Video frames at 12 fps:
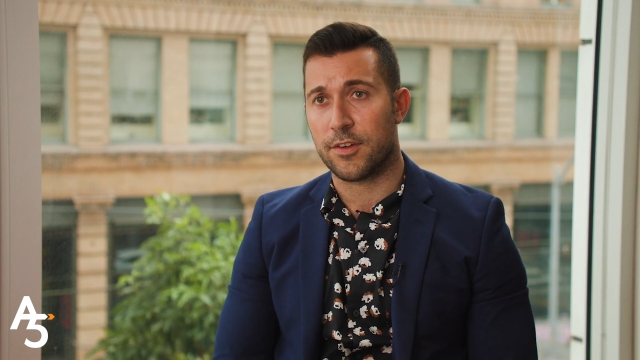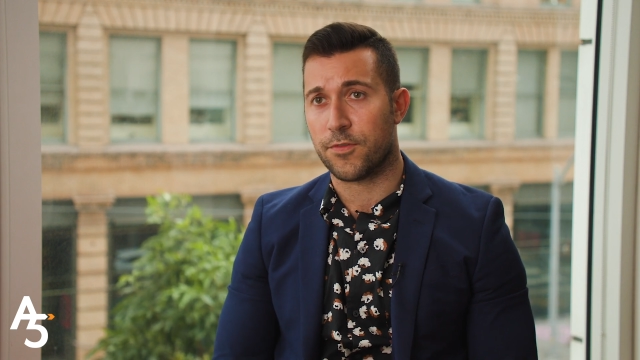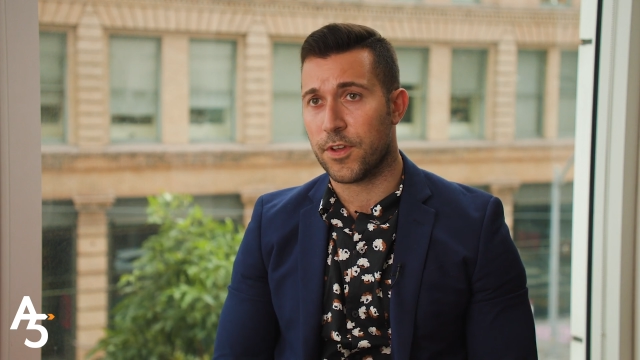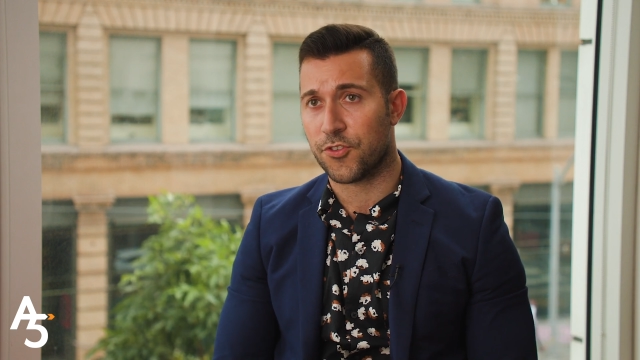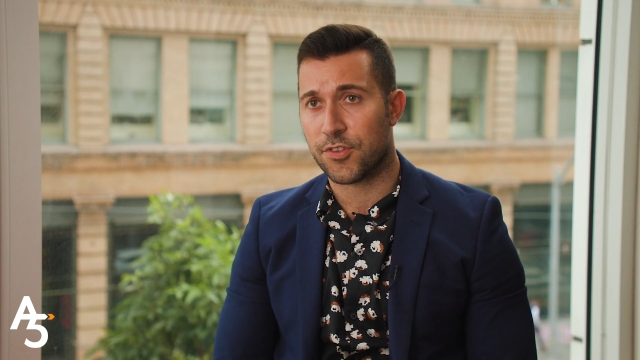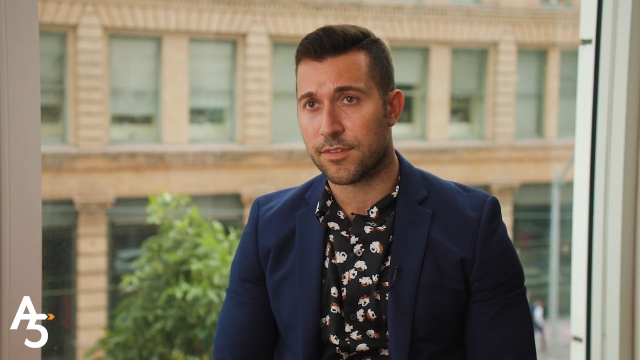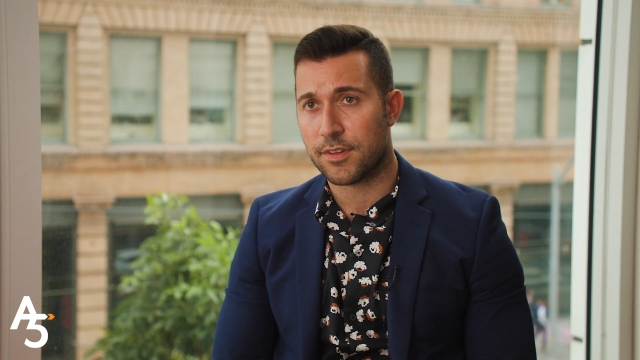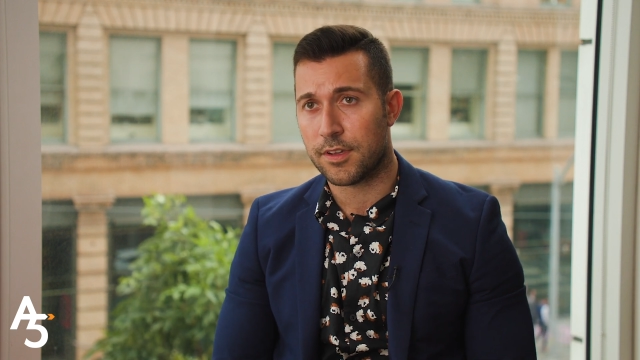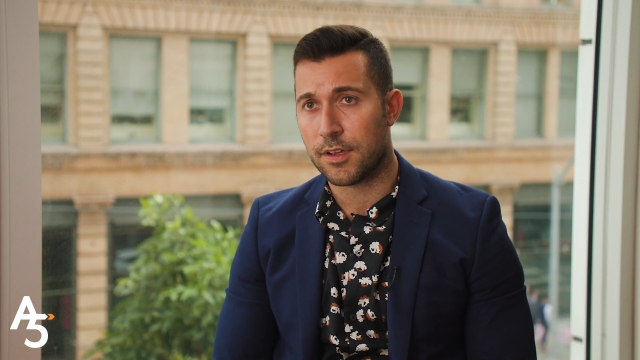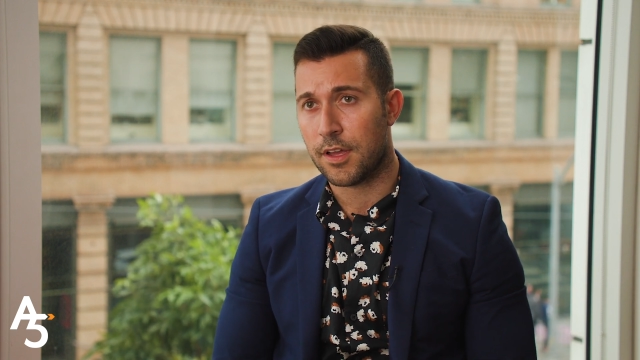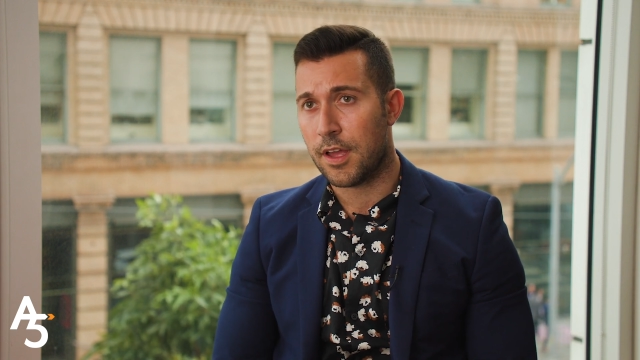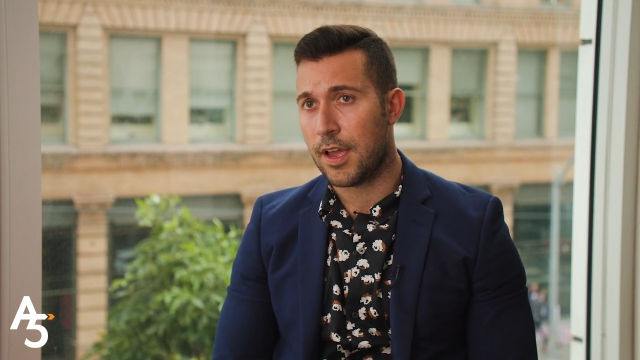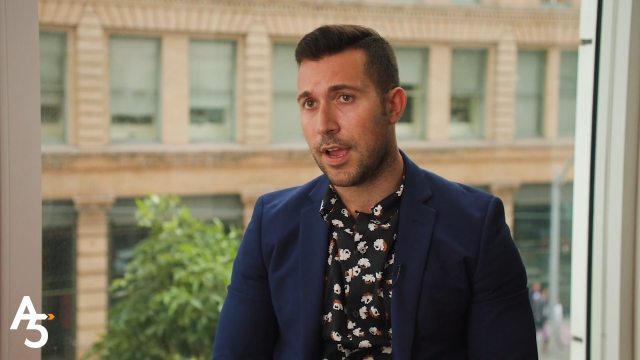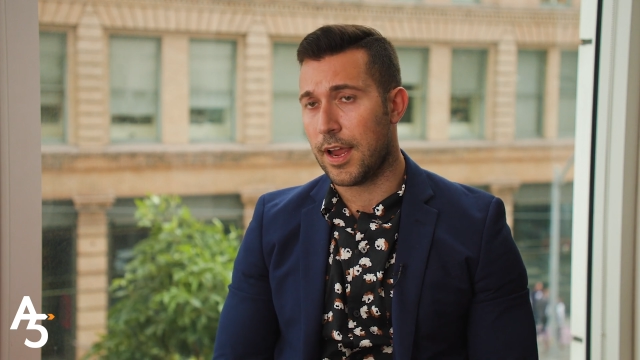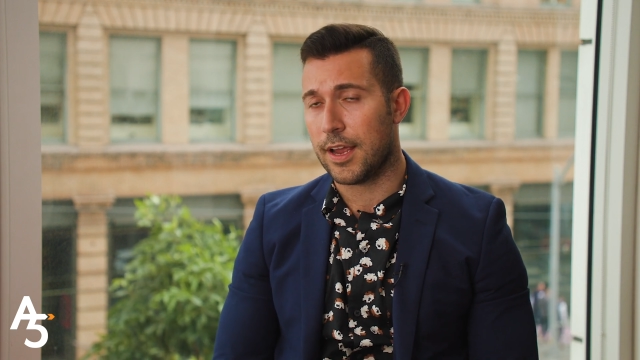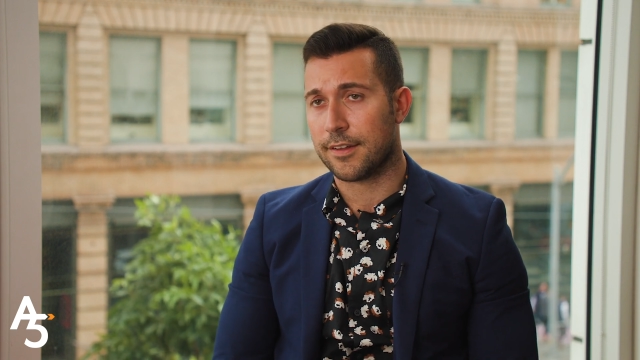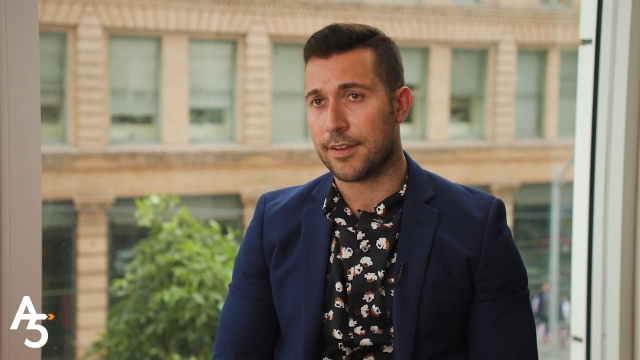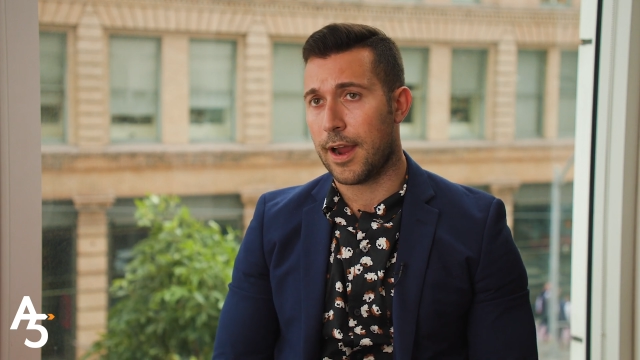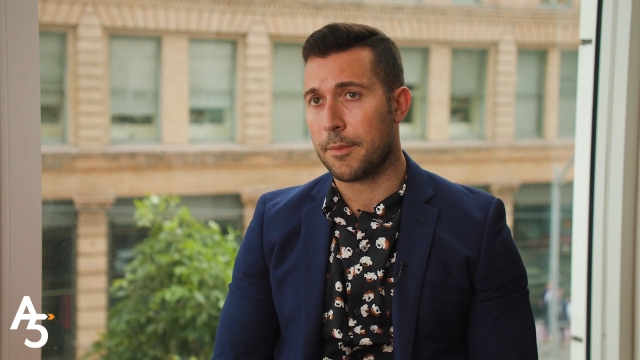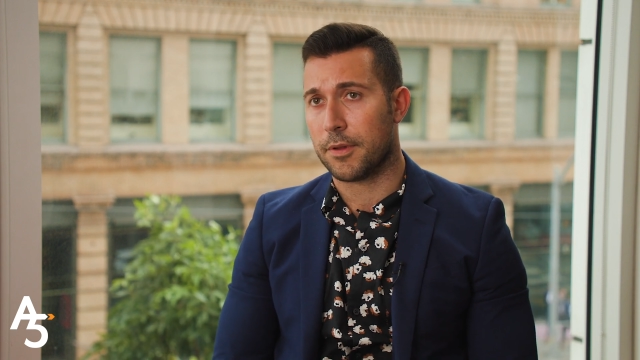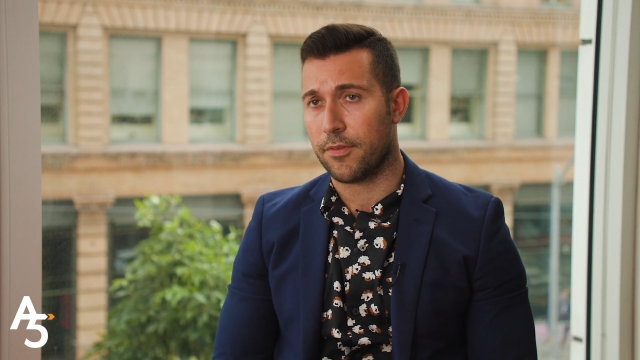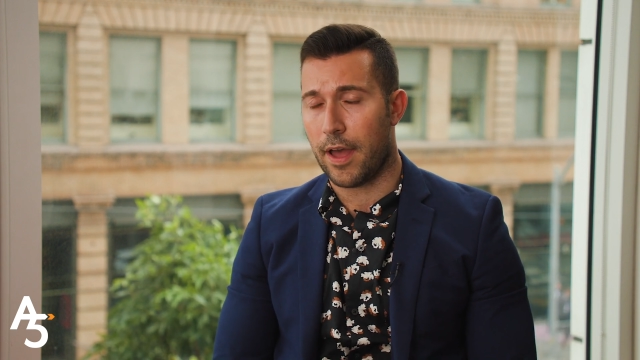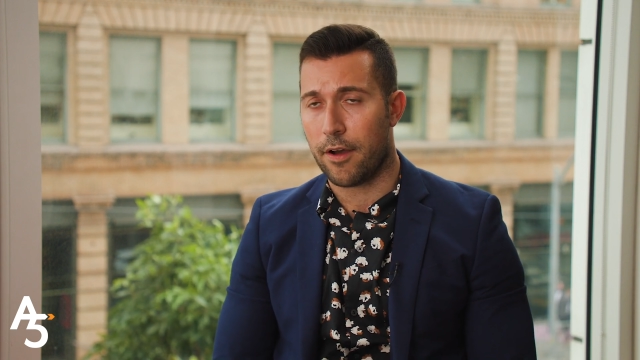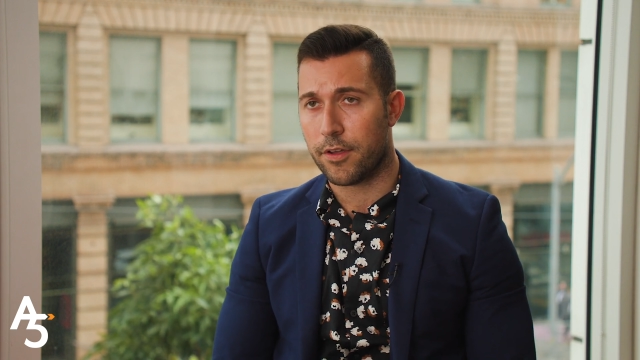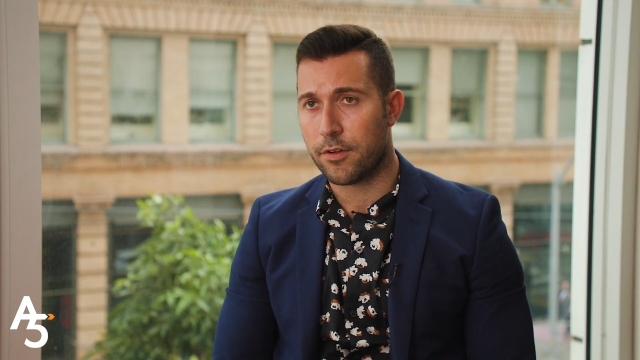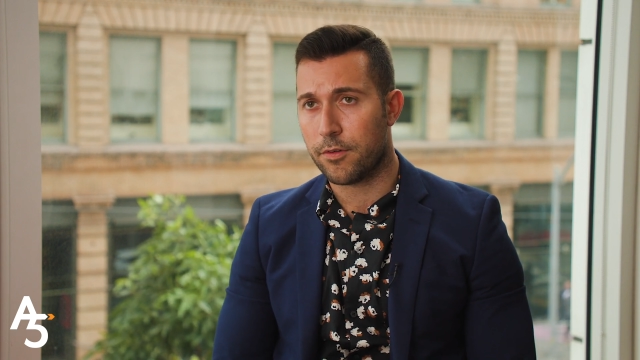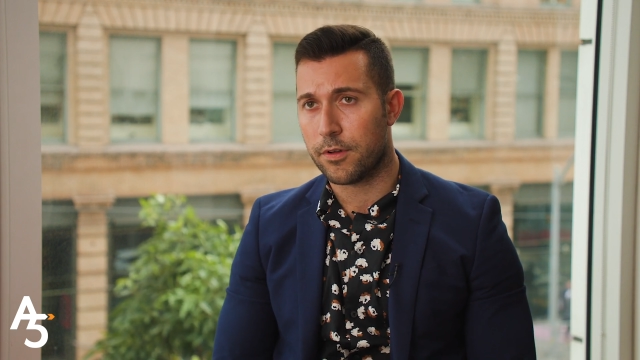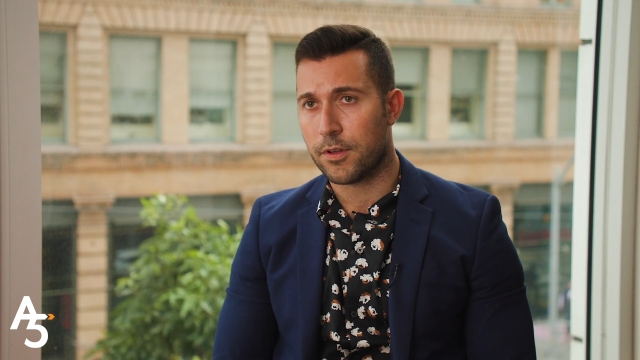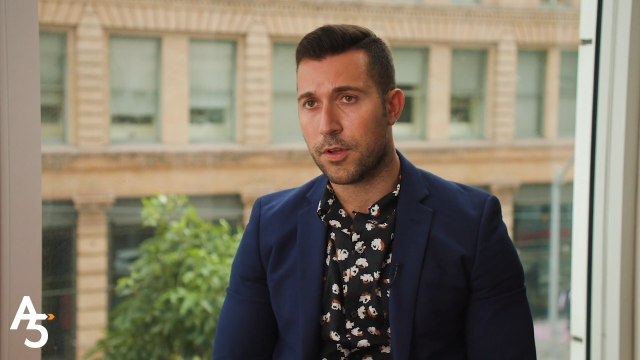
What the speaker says: efficiency and time to value